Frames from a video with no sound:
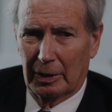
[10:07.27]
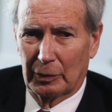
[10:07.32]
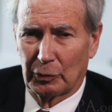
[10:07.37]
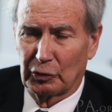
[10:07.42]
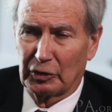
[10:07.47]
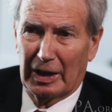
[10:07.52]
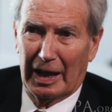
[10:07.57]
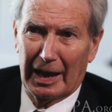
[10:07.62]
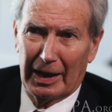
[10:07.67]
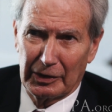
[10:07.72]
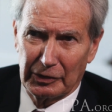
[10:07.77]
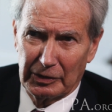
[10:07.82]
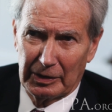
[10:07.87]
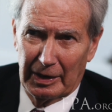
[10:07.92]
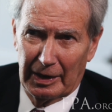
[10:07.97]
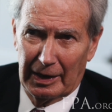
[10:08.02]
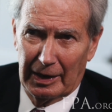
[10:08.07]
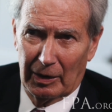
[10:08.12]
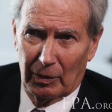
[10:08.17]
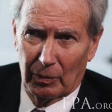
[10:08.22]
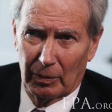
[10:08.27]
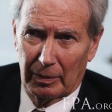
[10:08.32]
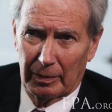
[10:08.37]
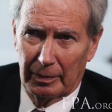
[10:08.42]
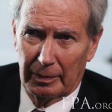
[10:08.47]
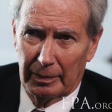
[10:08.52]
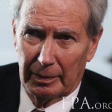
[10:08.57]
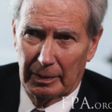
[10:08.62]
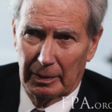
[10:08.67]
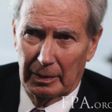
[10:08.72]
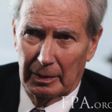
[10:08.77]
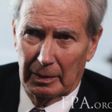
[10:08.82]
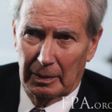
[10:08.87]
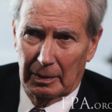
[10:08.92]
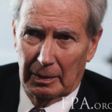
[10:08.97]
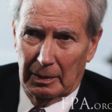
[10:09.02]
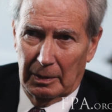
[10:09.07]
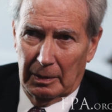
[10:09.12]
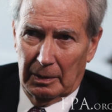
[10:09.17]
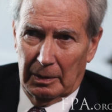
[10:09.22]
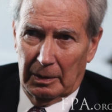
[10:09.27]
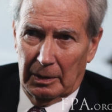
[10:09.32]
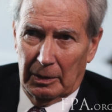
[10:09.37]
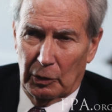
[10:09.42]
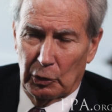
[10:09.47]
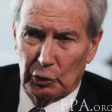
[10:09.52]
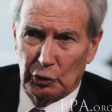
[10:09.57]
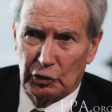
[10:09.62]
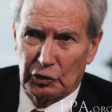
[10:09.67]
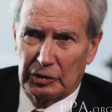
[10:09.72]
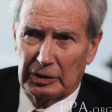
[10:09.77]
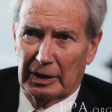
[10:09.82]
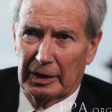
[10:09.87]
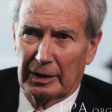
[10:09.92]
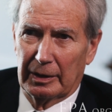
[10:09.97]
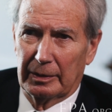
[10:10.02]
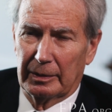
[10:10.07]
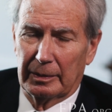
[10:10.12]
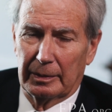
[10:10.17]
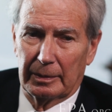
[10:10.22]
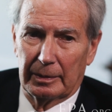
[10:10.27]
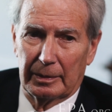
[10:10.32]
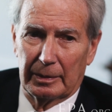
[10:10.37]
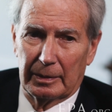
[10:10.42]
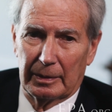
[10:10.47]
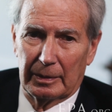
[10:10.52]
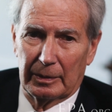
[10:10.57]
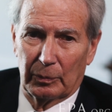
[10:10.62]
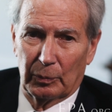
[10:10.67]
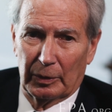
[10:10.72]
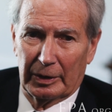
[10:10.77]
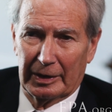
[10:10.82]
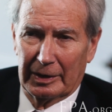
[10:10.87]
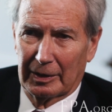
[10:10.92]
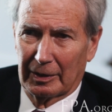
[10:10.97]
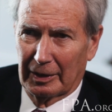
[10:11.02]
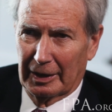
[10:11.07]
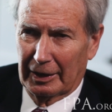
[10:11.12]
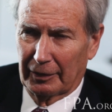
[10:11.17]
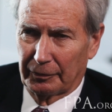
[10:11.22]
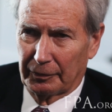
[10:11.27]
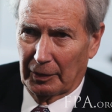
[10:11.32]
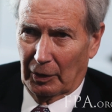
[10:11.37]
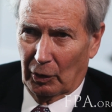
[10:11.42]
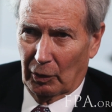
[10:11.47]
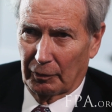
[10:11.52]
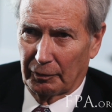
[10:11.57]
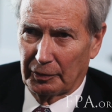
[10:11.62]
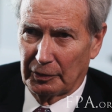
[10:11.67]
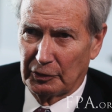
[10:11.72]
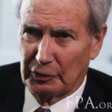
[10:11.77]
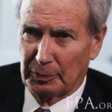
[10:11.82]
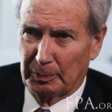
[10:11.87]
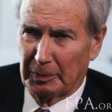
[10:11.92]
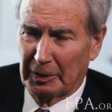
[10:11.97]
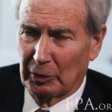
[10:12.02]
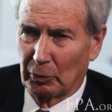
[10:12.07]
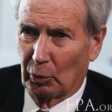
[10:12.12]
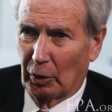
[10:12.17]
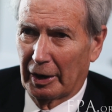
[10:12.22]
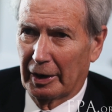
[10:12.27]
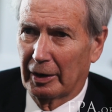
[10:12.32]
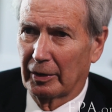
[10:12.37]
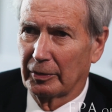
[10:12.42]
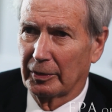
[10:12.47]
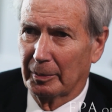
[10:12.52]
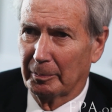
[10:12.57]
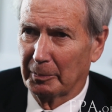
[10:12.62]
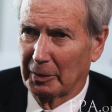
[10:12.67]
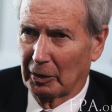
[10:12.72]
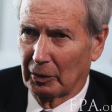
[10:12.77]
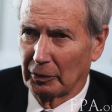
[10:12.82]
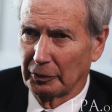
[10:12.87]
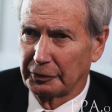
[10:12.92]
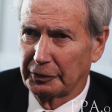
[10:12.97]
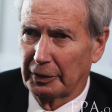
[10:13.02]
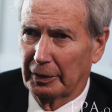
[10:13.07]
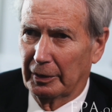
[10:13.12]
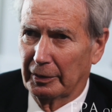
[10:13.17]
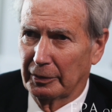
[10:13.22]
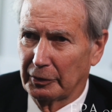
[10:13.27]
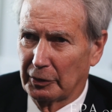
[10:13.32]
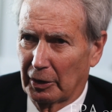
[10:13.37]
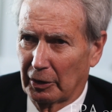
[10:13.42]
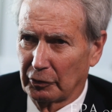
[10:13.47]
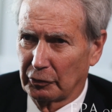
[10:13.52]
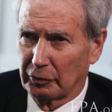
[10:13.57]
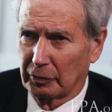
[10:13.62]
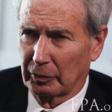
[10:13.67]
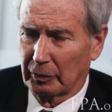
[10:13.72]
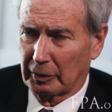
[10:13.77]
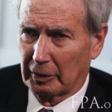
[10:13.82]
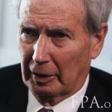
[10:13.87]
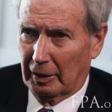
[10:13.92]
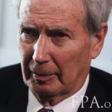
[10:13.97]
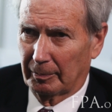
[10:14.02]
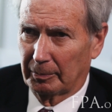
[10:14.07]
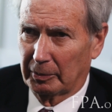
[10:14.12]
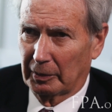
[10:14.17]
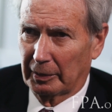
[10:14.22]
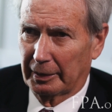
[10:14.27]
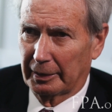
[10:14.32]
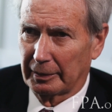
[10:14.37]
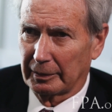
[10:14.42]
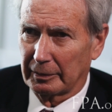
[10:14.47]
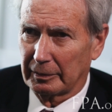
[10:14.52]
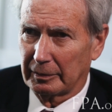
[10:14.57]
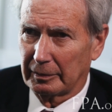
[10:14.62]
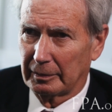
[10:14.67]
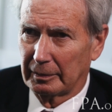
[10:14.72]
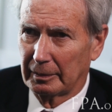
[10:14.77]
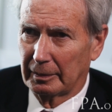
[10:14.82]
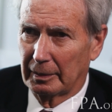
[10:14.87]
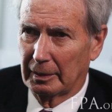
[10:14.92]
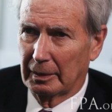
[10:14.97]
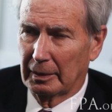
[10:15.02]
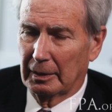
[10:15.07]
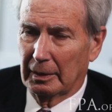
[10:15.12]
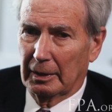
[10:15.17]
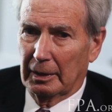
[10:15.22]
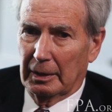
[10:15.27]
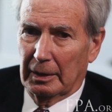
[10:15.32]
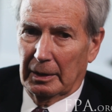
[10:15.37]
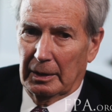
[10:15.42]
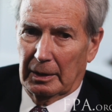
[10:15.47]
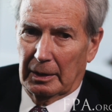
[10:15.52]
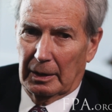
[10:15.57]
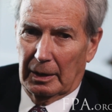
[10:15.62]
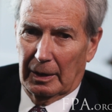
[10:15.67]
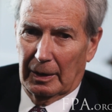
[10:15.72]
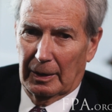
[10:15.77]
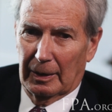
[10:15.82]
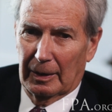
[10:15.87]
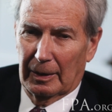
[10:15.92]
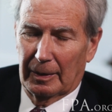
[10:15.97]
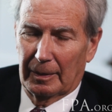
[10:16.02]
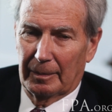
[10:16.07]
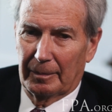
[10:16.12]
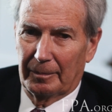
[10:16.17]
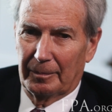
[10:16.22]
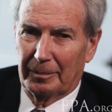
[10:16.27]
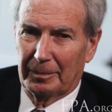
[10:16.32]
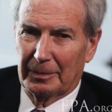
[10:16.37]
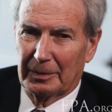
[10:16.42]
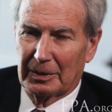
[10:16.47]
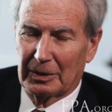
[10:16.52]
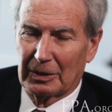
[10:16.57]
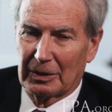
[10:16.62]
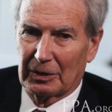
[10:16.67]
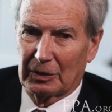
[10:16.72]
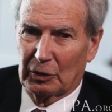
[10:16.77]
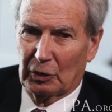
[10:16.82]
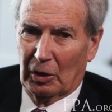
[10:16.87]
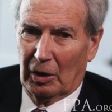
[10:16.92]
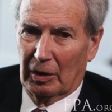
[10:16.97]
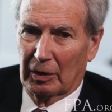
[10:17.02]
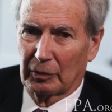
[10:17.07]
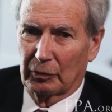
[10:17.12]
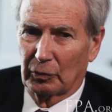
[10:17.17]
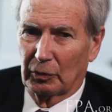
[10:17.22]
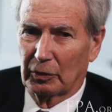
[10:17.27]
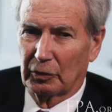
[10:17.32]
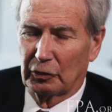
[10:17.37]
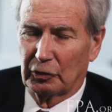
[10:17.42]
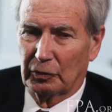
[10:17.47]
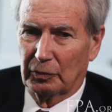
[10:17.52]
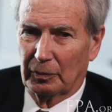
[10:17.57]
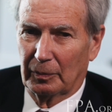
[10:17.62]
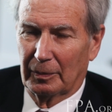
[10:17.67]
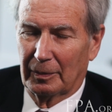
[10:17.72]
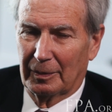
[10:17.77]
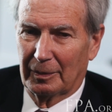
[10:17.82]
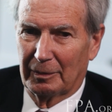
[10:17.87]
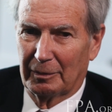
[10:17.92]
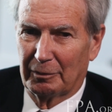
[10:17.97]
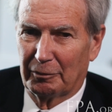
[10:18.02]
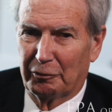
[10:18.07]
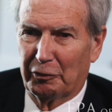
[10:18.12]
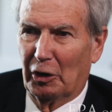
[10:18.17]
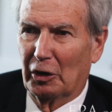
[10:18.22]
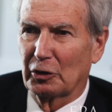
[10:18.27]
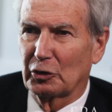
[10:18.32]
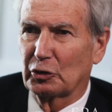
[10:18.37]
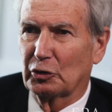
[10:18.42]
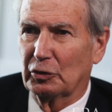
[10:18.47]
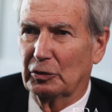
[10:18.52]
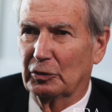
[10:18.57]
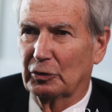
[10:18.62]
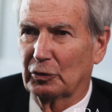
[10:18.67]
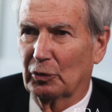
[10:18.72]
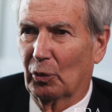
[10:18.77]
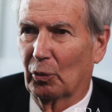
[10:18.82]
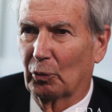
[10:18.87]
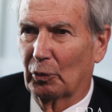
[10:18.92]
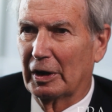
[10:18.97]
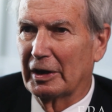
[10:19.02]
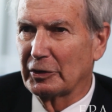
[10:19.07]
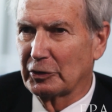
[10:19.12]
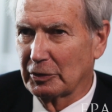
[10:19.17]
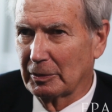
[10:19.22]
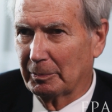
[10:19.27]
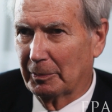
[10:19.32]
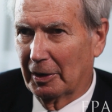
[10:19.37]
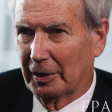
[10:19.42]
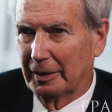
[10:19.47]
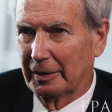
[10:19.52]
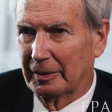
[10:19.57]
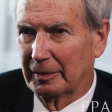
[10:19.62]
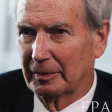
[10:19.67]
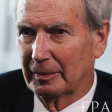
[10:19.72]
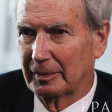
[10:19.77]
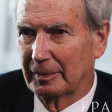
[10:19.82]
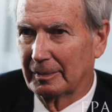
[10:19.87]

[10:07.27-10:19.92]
it was Eisenhower who said when he left office, beware of the military industrial complex. Uh, Congress functions on raising money.